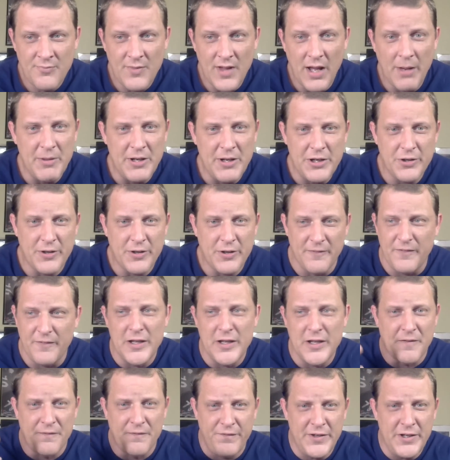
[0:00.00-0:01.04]
I mean, you could
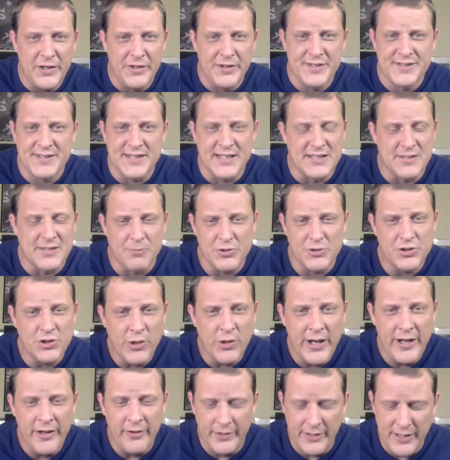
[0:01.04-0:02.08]
you could feel the sense of
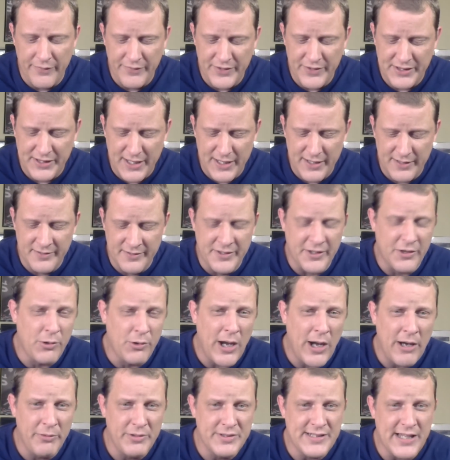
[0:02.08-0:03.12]
betrayal and everything. The
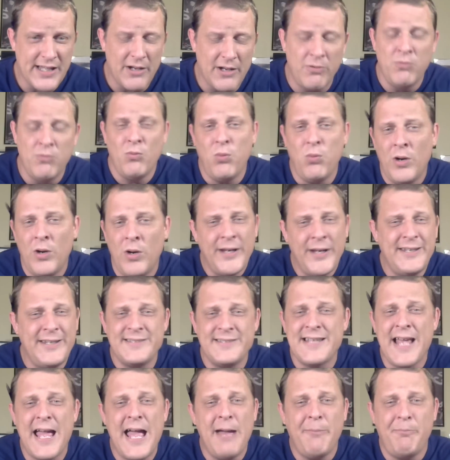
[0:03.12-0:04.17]
crowd was like, "What
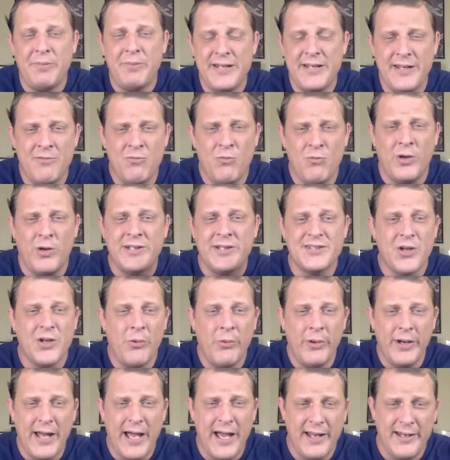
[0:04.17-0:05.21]
is happening? What's
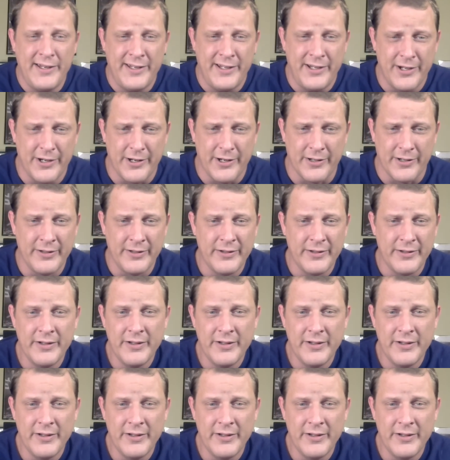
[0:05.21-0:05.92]
going on here?"